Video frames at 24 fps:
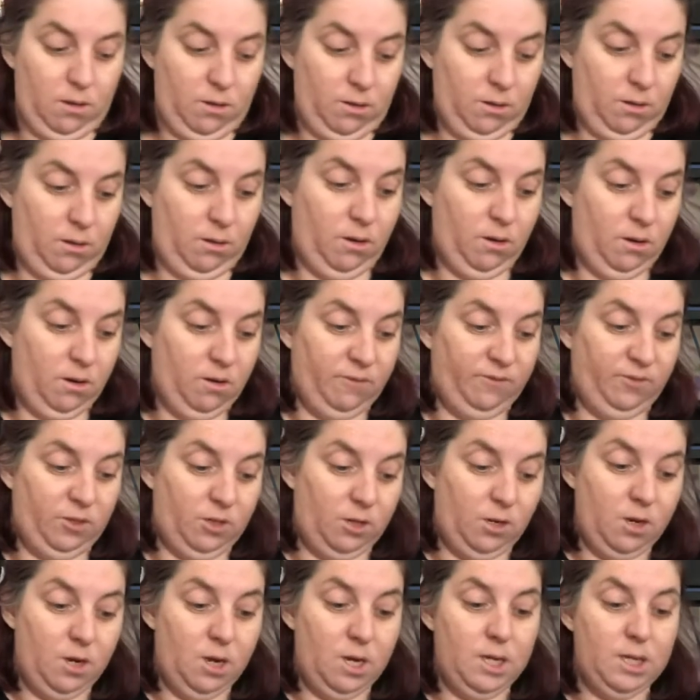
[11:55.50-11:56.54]
that I've
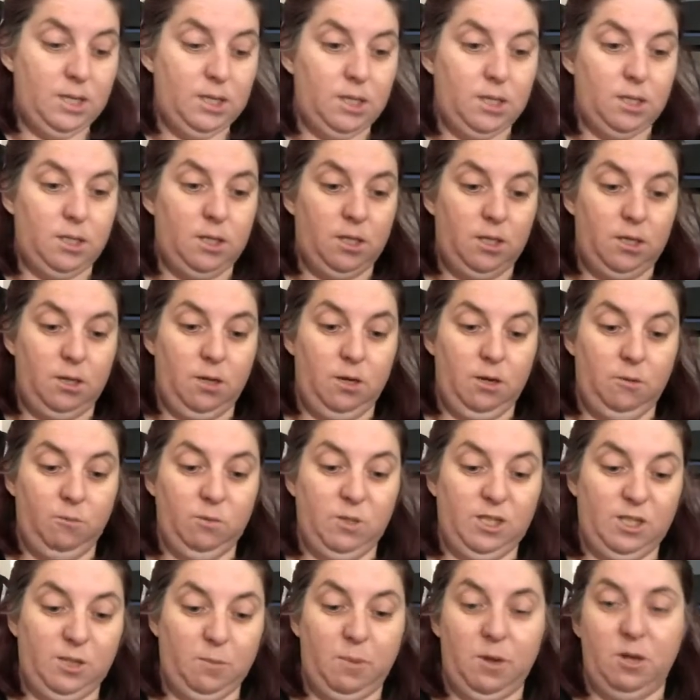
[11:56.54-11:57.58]
dyed. It was
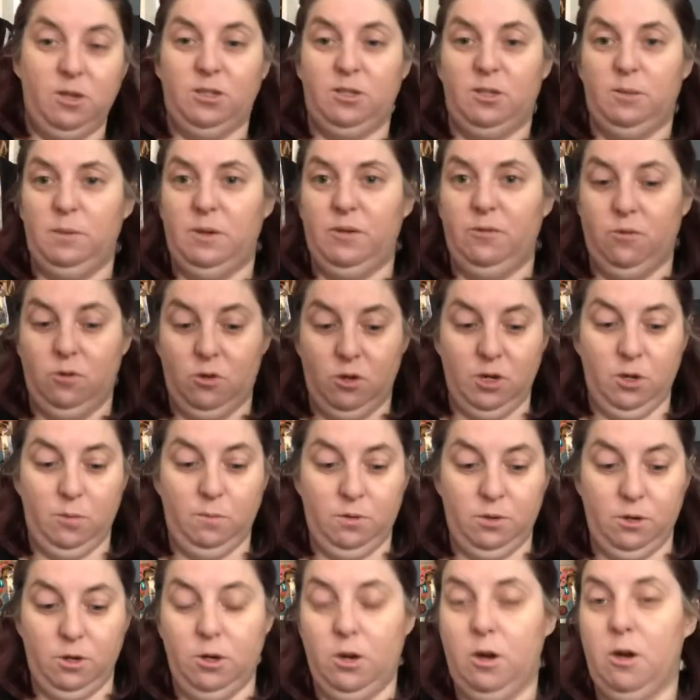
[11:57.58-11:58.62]
supposed to be royal
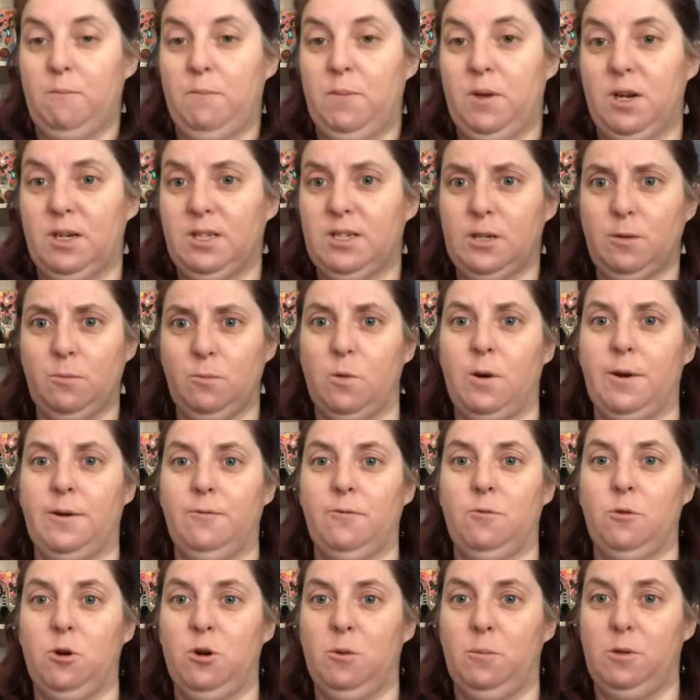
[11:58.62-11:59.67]
blue, but I didn't want it
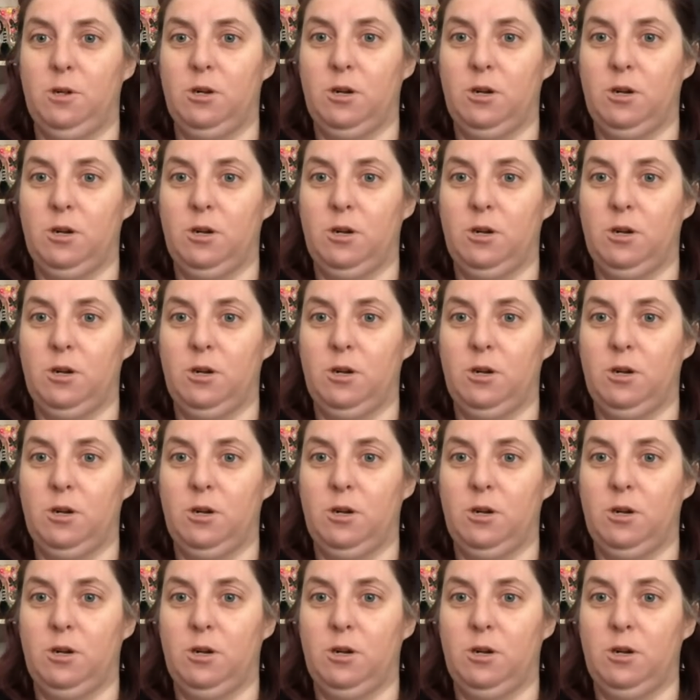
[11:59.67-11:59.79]
royal blue. I